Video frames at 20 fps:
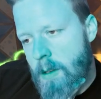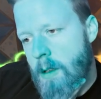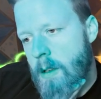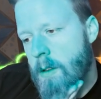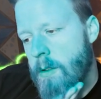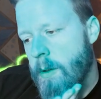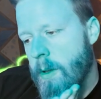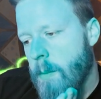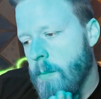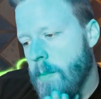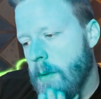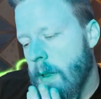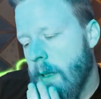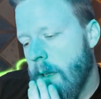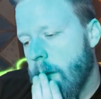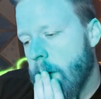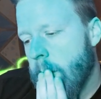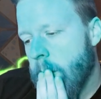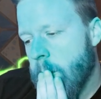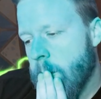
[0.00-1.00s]
So I can
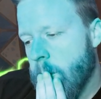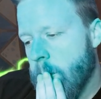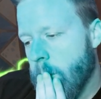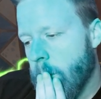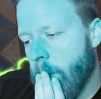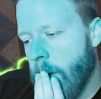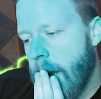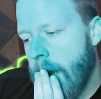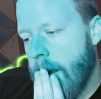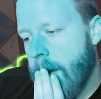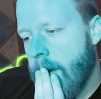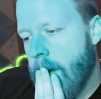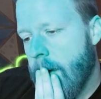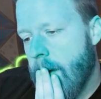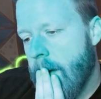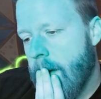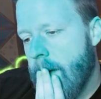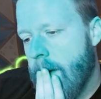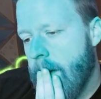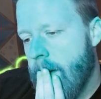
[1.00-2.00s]
play out a Drake
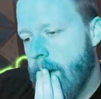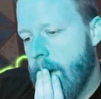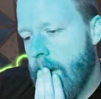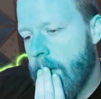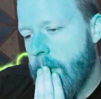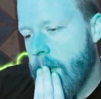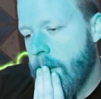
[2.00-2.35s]
and